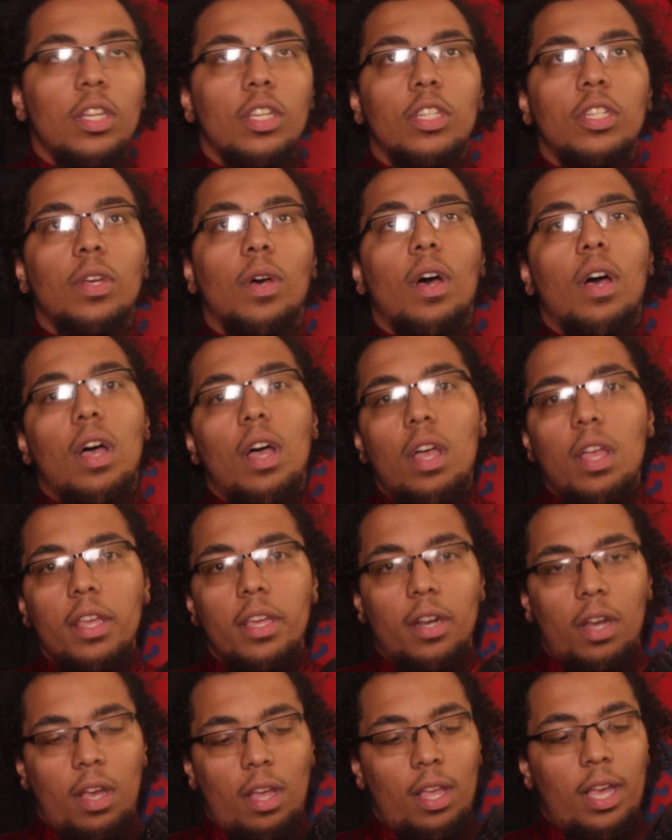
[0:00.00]
so all
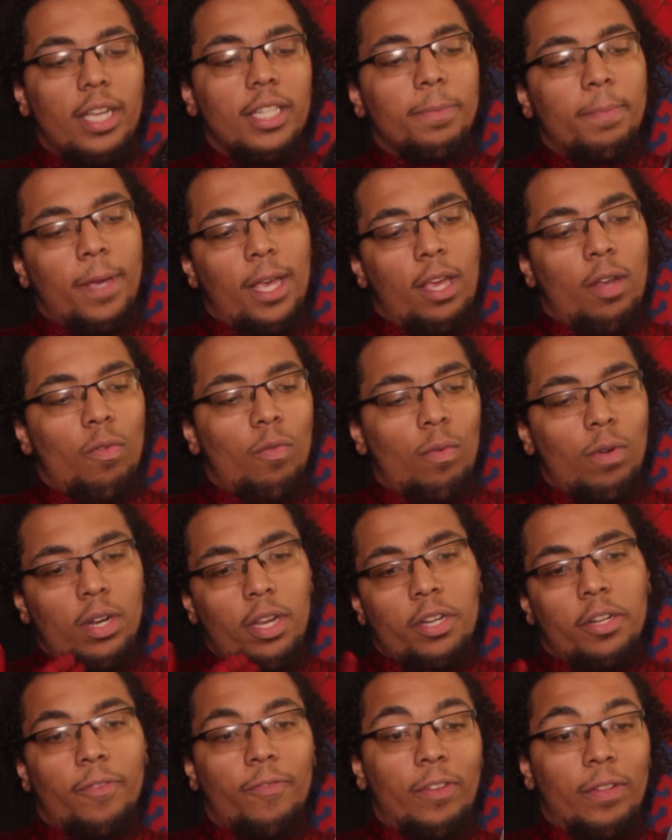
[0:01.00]
in all, I spent
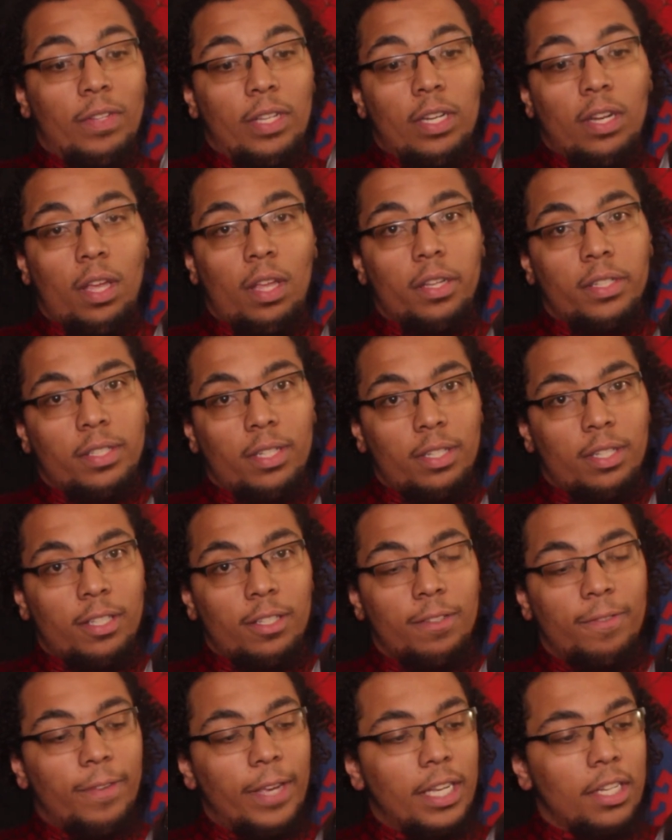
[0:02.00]
$150 on
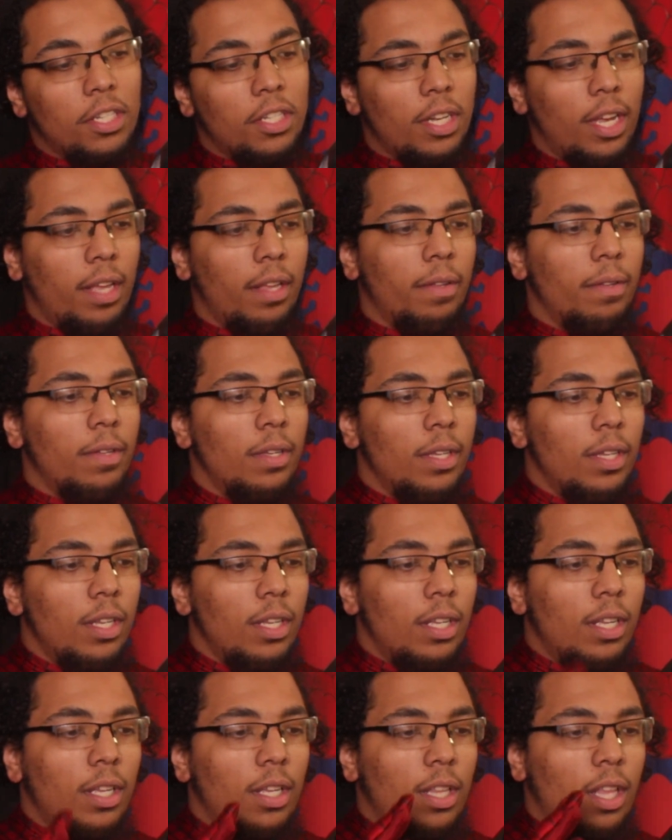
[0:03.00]
this face shell.
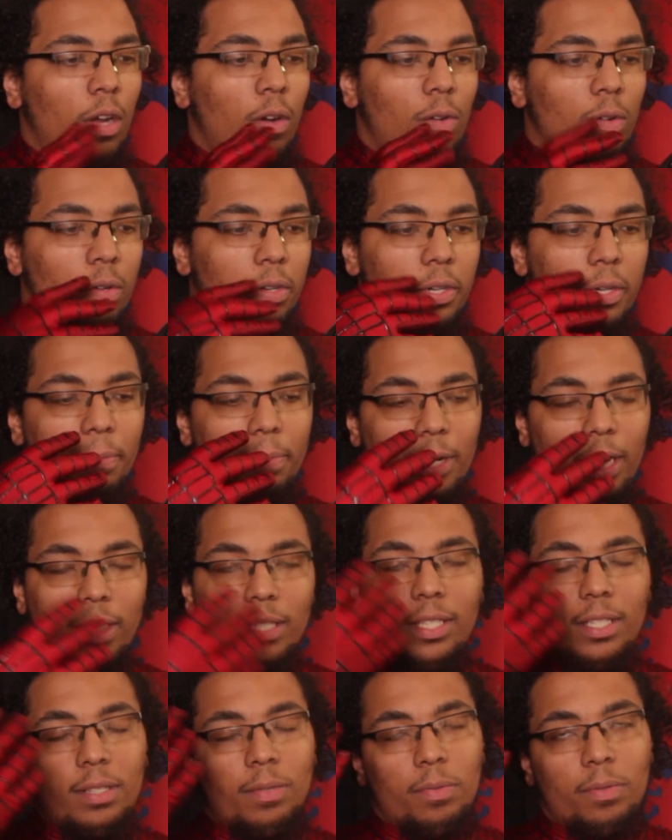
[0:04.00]
The ordering
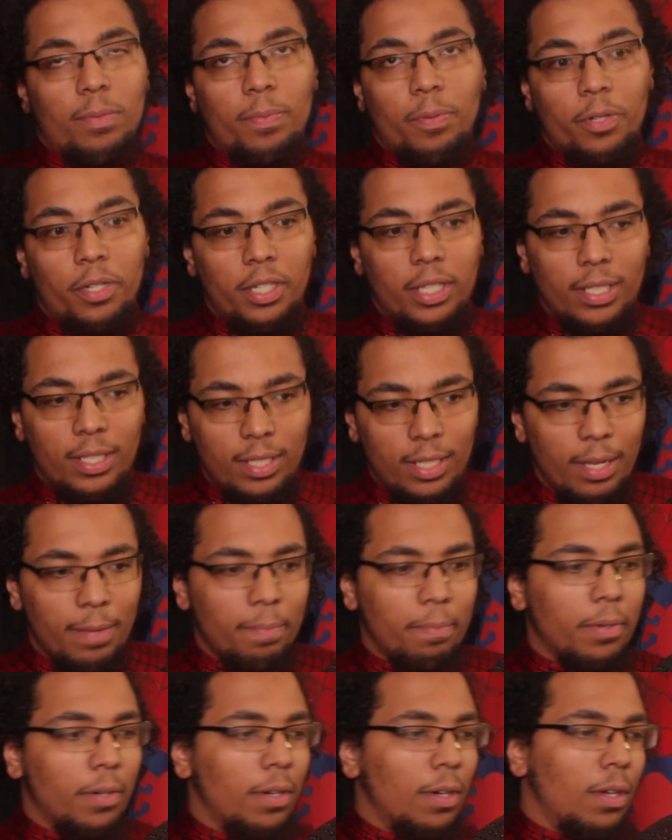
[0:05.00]
process was pretty
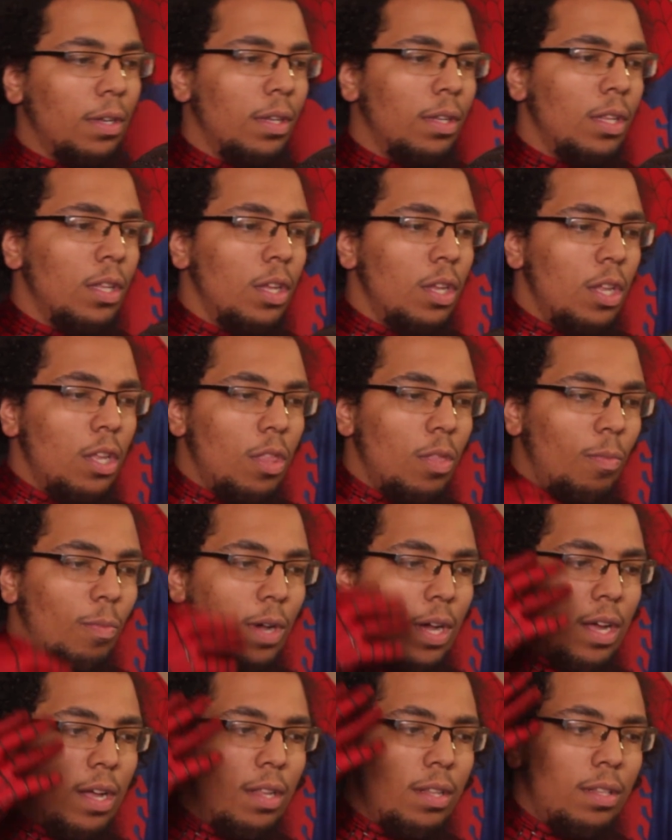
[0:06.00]
simple.
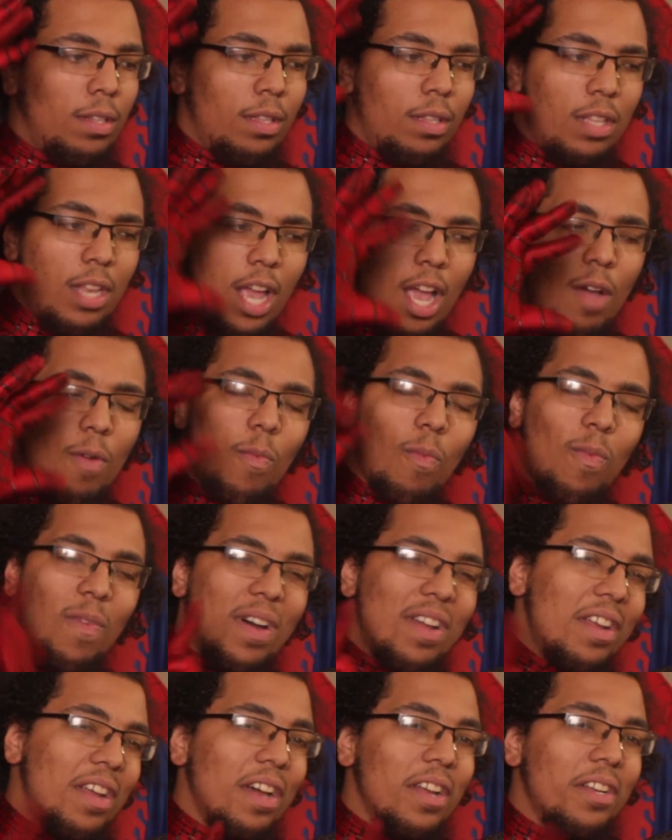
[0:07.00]
While not
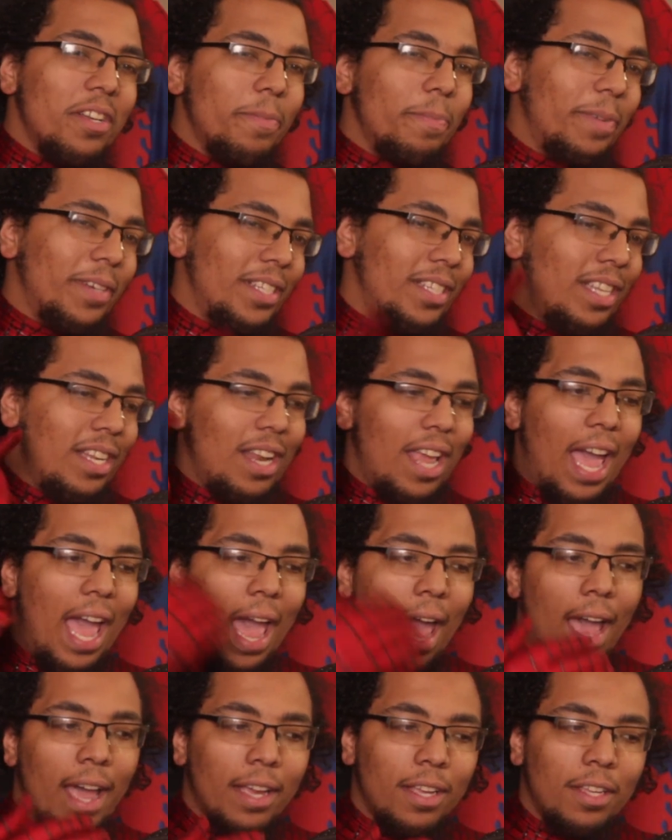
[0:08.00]
100%
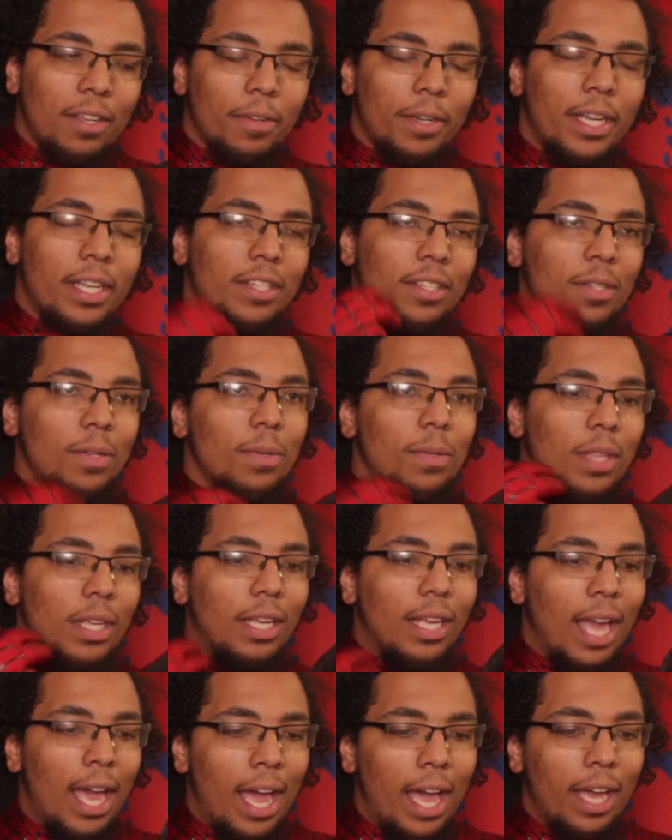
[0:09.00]
accurate to the
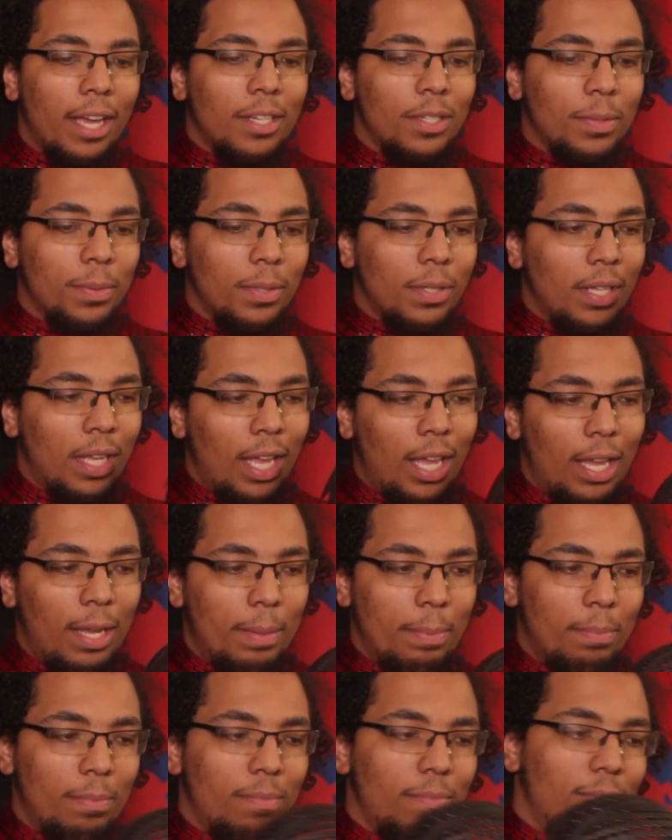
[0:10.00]
actual
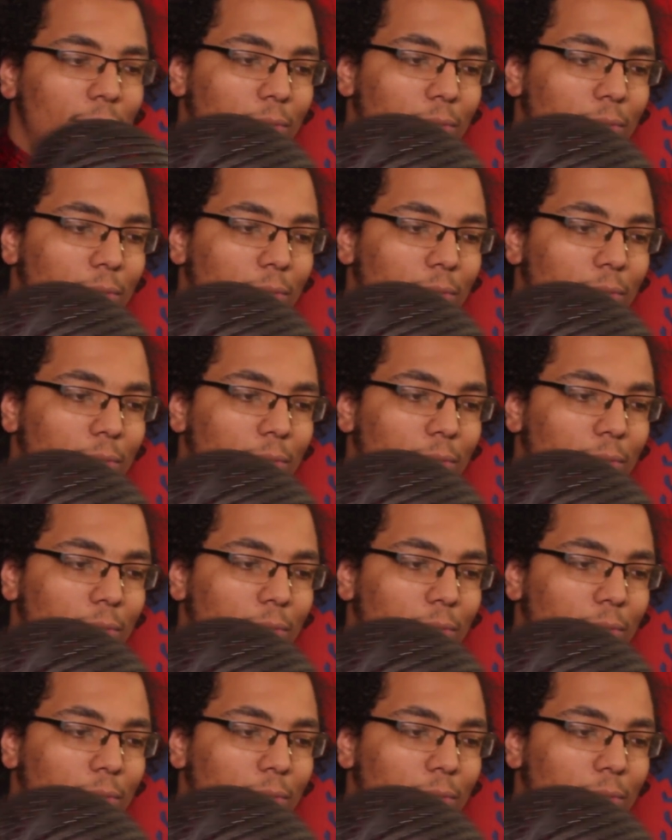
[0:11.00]
game's